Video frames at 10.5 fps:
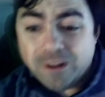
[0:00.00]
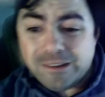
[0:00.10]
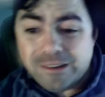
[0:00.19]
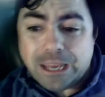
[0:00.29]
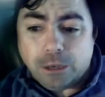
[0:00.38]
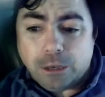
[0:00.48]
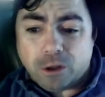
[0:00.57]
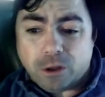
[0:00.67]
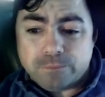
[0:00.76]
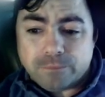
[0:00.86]
Taking a
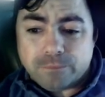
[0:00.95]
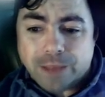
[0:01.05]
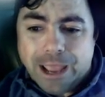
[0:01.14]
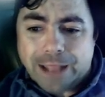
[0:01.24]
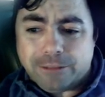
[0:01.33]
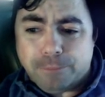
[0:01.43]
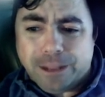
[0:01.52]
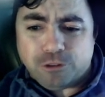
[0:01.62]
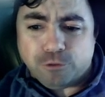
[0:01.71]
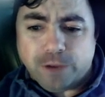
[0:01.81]
look at
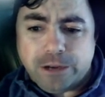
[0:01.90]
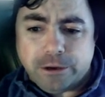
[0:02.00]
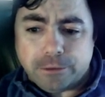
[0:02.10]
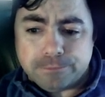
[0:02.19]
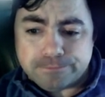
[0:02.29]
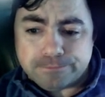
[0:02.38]
Pennsylvania